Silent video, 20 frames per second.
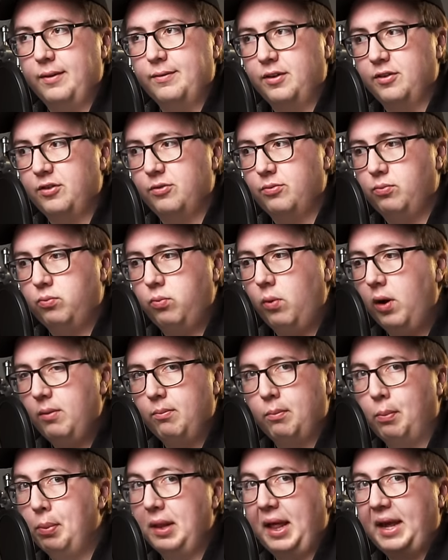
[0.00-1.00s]
because one
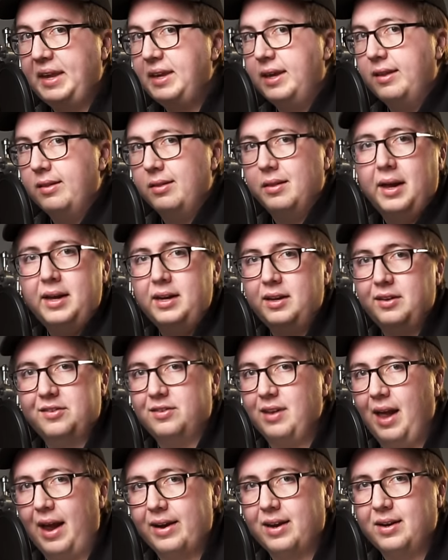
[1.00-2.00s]
blanket LUT is
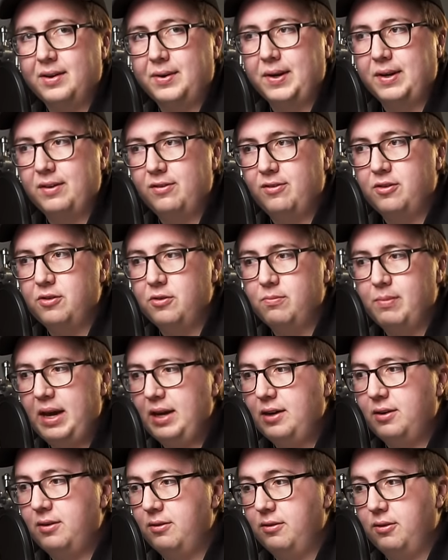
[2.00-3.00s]
not going to
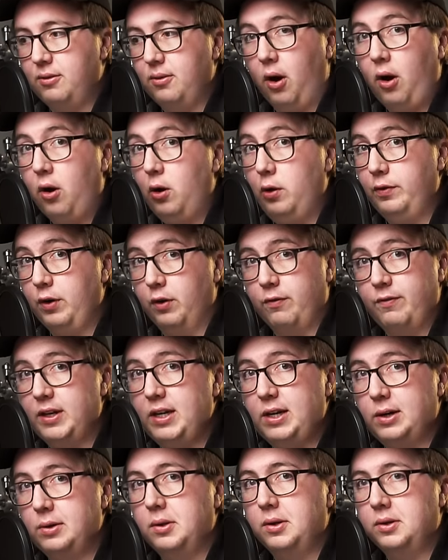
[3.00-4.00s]
make all of your
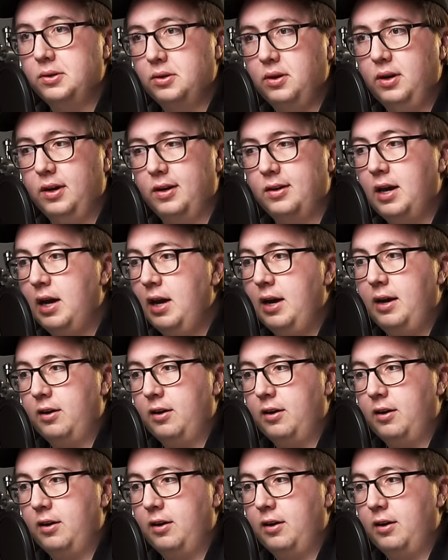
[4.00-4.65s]
video look good,